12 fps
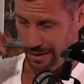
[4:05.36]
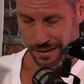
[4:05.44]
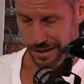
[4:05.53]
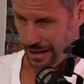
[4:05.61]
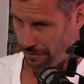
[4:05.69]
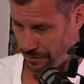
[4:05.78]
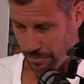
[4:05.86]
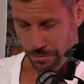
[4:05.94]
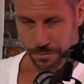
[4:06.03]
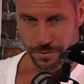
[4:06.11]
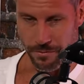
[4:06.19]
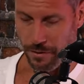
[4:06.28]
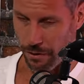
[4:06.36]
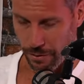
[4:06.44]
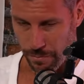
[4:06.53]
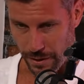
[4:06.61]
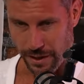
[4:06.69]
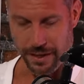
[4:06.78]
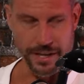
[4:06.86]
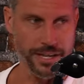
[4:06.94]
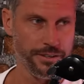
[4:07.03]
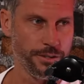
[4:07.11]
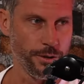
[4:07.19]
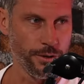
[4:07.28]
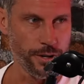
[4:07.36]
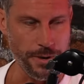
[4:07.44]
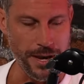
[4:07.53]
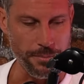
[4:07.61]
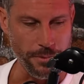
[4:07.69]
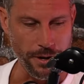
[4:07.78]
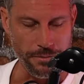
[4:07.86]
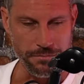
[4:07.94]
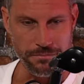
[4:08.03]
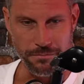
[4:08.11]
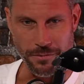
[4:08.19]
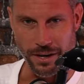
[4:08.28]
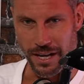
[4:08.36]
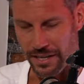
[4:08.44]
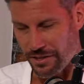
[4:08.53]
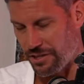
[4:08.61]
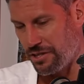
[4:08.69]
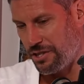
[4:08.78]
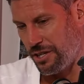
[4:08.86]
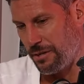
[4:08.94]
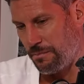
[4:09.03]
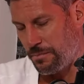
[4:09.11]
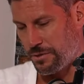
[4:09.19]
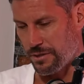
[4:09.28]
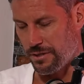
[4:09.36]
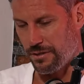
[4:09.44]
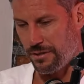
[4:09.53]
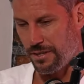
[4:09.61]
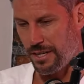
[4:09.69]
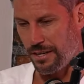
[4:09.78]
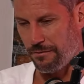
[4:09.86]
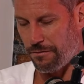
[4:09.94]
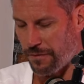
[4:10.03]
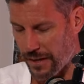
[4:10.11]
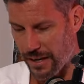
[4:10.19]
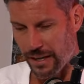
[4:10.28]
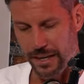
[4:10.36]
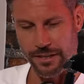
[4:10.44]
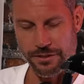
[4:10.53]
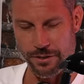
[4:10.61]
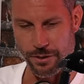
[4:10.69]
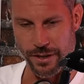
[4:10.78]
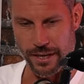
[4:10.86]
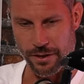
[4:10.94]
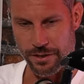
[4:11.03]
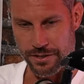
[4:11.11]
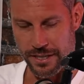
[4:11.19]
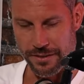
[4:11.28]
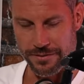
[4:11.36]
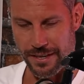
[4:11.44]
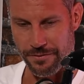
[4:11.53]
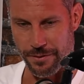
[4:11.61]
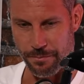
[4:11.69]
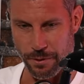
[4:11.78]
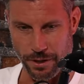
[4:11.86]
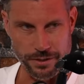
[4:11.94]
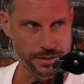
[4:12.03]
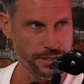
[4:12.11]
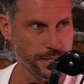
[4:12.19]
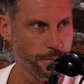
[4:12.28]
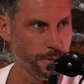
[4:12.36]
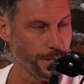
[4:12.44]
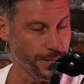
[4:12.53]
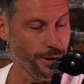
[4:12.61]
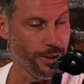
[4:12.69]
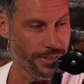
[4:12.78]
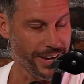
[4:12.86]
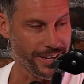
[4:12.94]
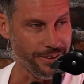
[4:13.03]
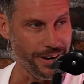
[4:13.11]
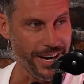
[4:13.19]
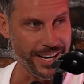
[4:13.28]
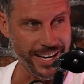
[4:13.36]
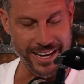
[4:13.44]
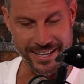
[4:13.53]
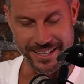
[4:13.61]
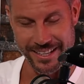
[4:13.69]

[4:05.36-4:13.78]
comfortable with vulnerability, talking about my relationships and, and feelings and all that kind of stuff, stuff that blokes are typically not that great at.